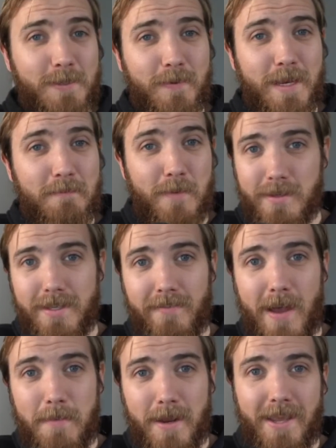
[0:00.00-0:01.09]
spending most of
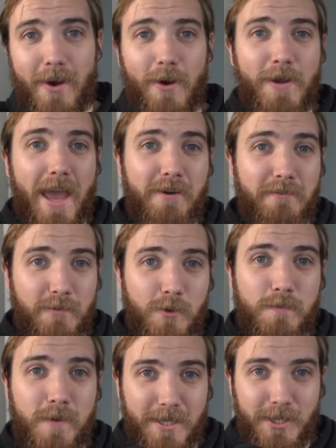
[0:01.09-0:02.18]
our money on our
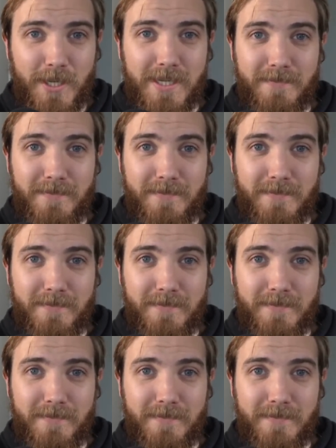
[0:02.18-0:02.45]
food budget.